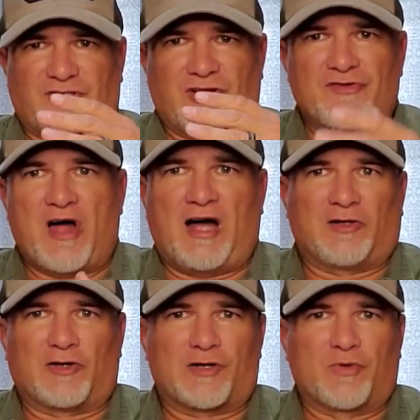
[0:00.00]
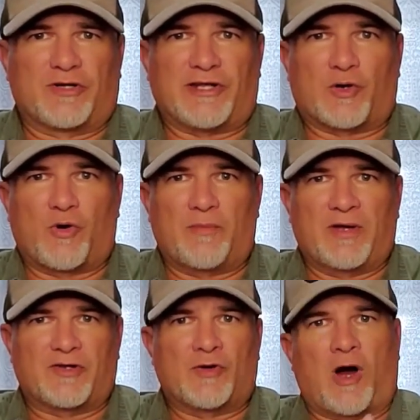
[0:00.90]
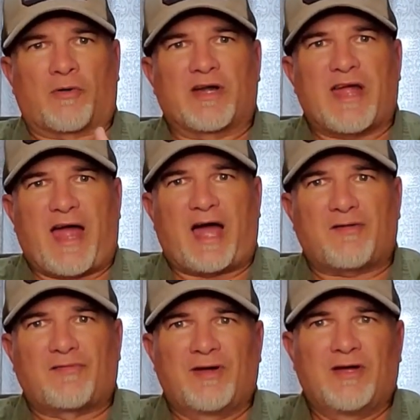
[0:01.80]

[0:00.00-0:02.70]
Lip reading: to not learn with the equipment you already have